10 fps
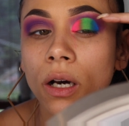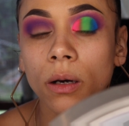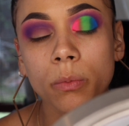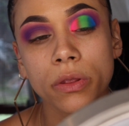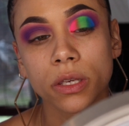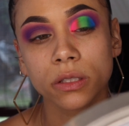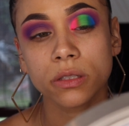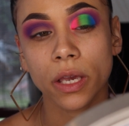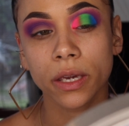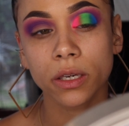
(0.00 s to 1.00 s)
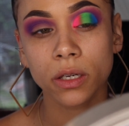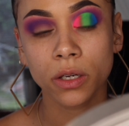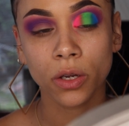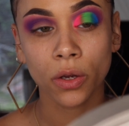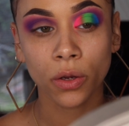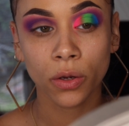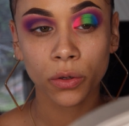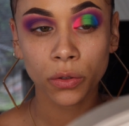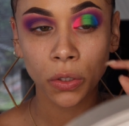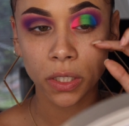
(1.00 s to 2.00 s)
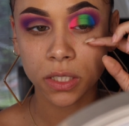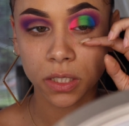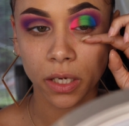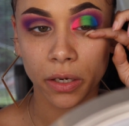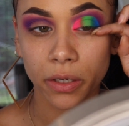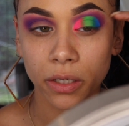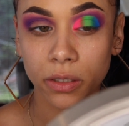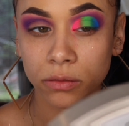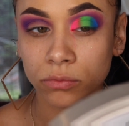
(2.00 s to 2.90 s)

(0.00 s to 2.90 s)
up this like crease area.